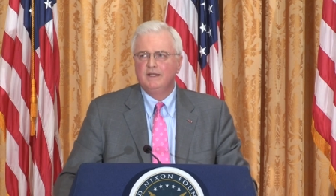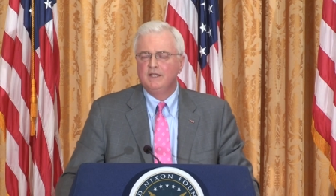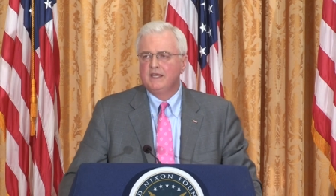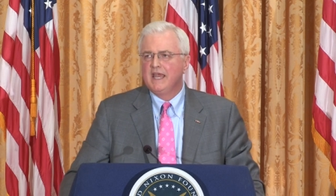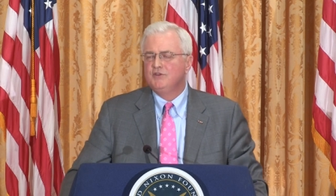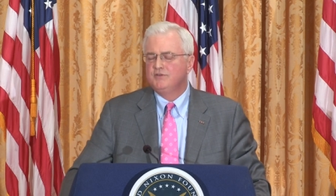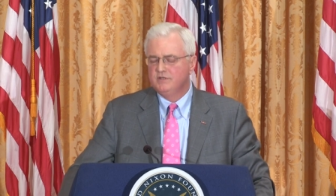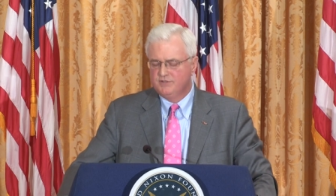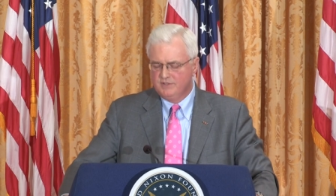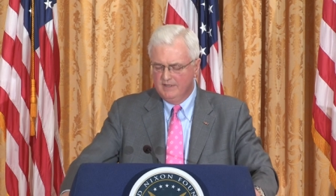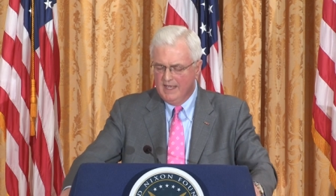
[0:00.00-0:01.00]

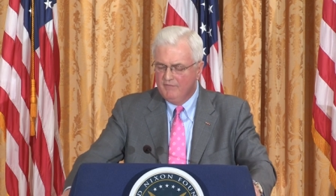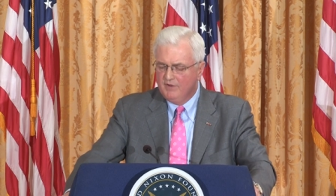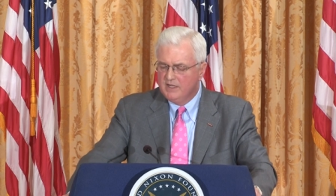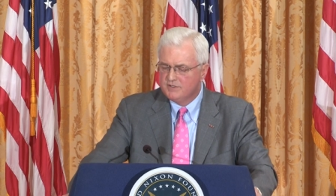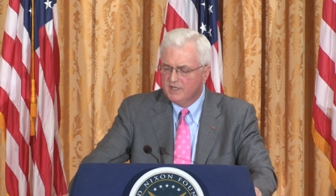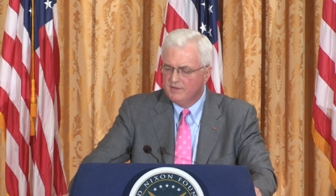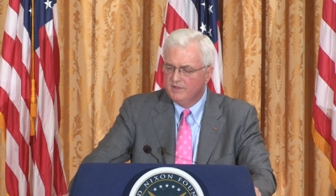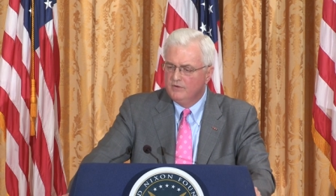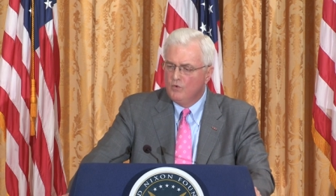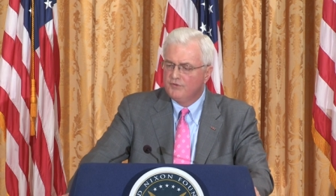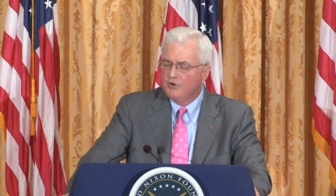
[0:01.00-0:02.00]
indications and evidence that the
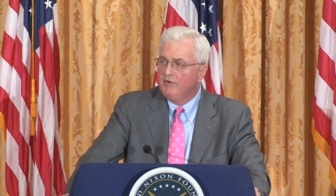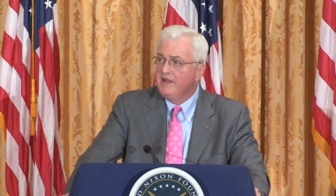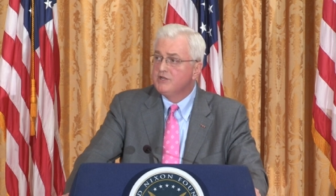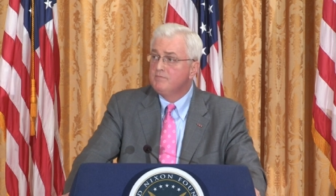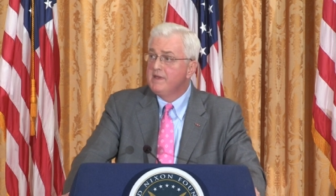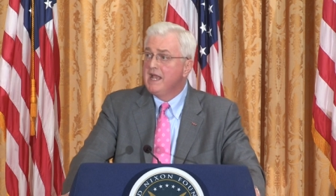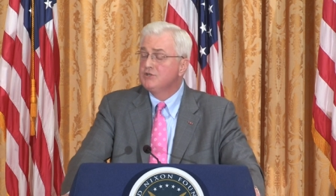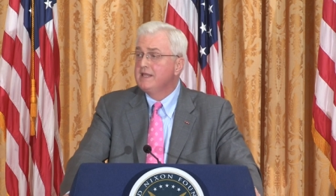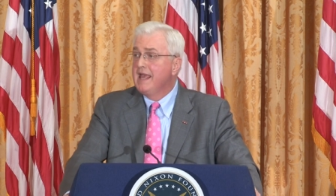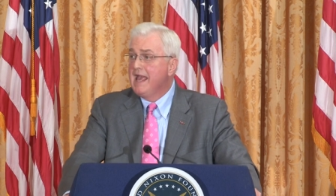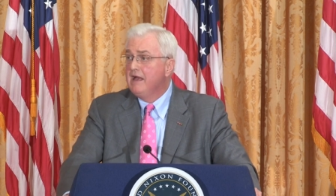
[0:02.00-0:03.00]
North Koreans may
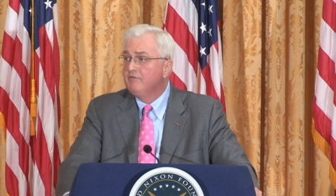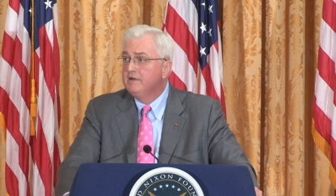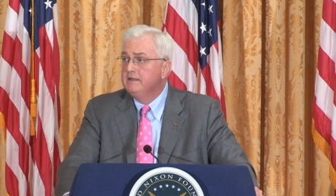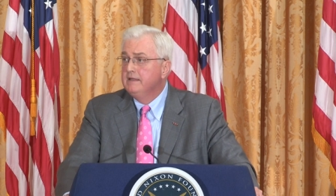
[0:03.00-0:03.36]
actually have